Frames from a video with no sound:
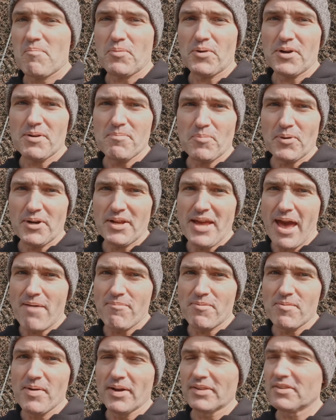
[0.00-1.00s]
Pretty
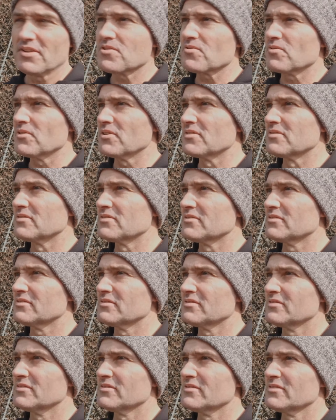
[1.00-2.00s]
happy about this one.
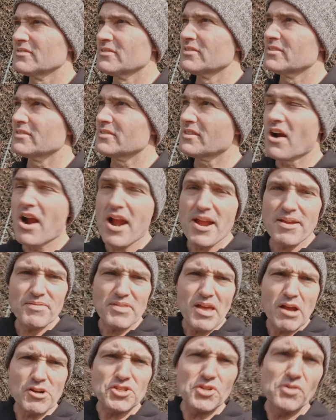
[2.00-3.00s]
All right,
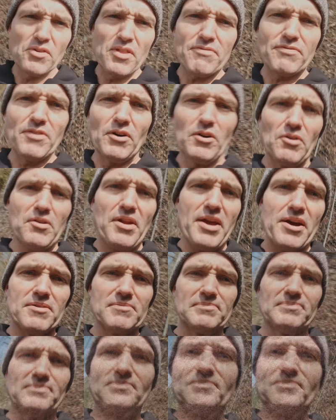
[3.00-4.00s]
I'll show you that photo now.